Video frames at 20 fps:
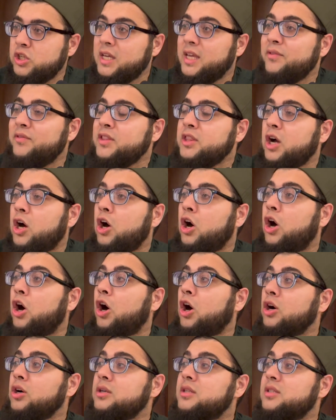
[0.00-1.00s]
even the
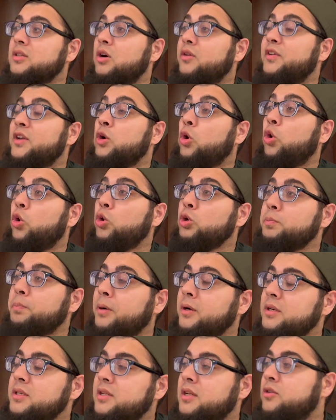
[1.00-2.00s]
heart of an old
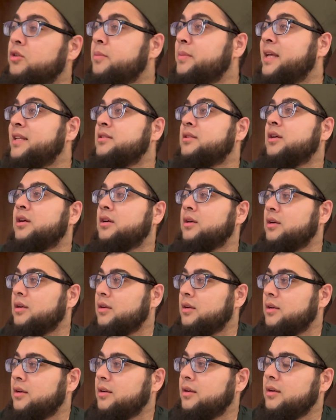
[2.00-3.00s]
person remains young.
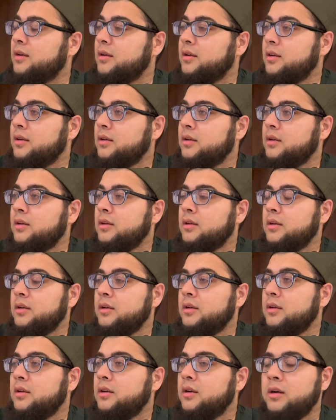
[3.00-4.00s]

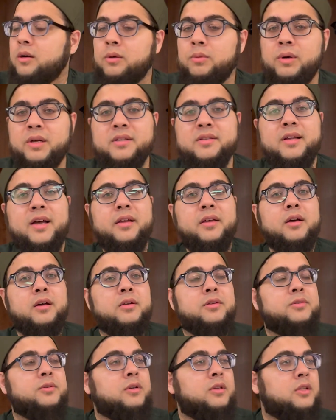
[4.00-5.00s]
What is that, Ya
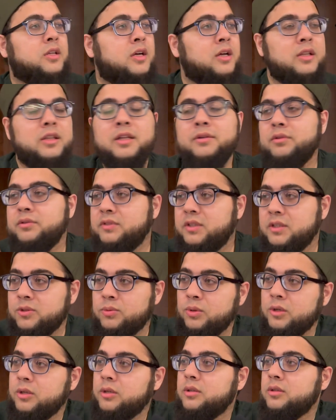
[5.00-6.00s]
Rasulullah? Love of this
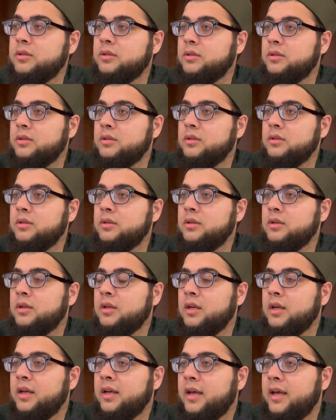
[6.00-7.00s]
world
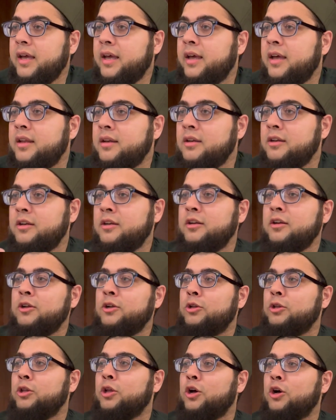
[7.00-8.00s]
and
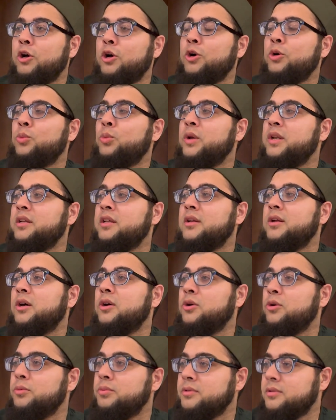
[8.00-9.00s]
long-winded
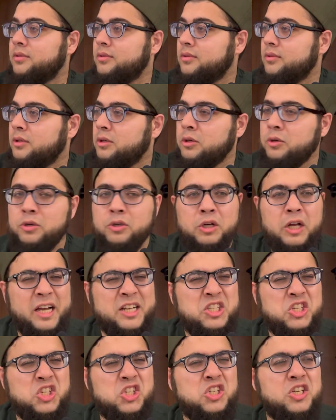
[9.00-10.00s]
hopes,
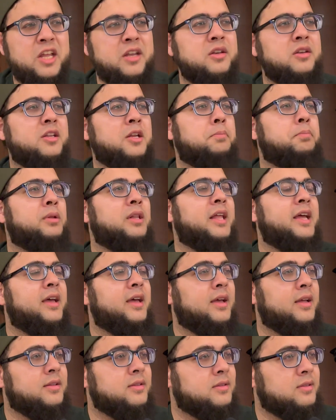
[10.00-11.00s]
extended
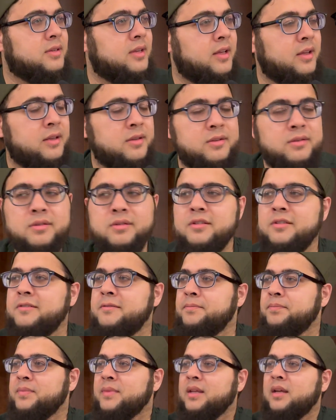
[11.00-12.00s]
plans, and
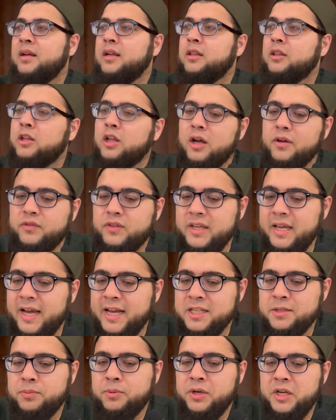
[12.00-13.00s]
lofty
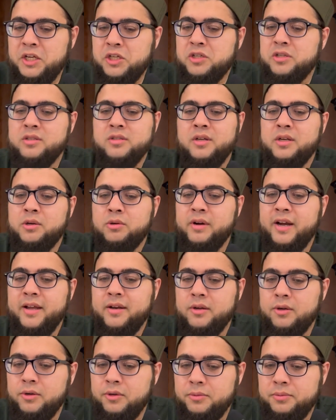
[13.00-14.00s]
aspirations and
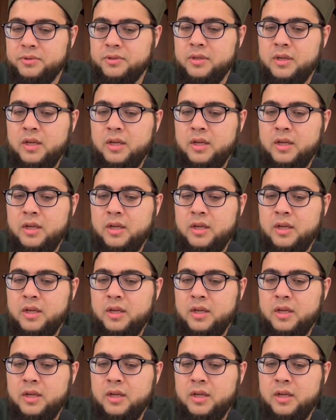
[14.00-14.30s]
grand hopes.